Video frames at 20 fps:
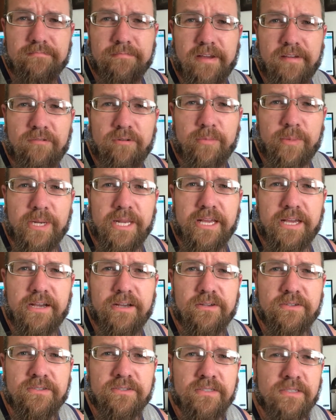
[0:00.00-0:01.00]
everybody
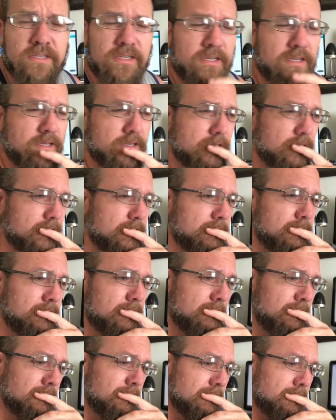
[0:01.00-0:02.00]
else.
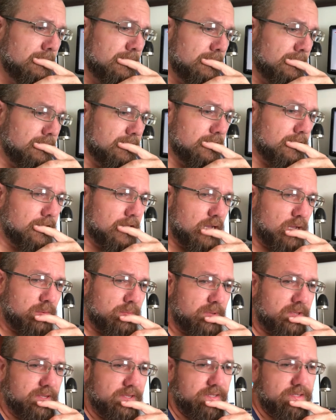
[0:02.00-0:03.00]
Um,